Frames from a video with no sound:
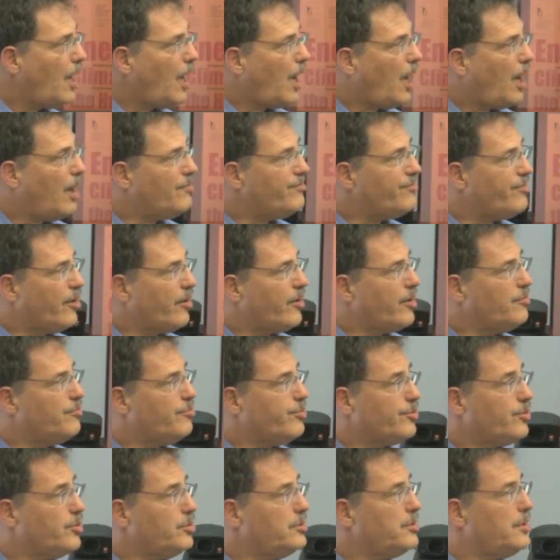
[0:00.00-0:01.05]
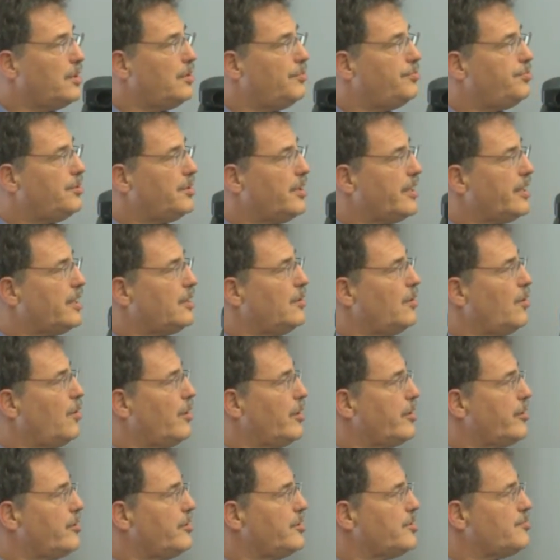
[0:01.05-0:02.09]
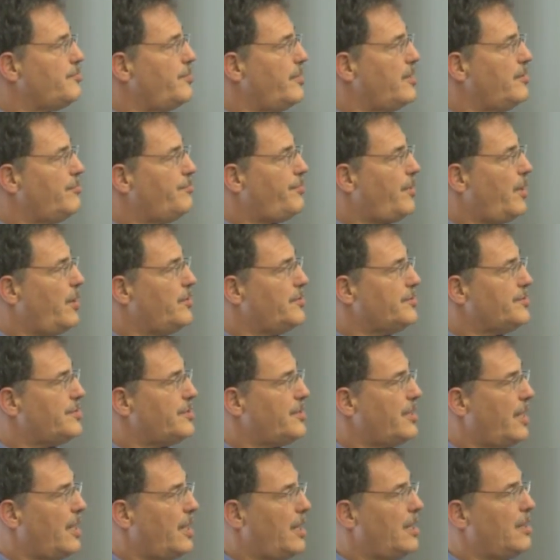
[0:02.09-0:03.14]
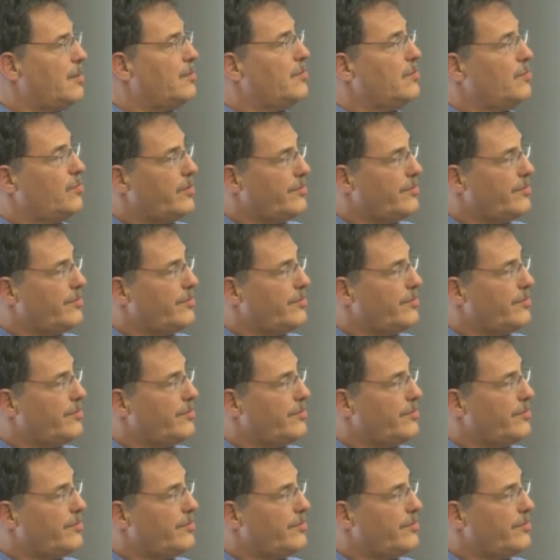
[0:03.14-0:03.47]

a very brutal political order has been imposed there.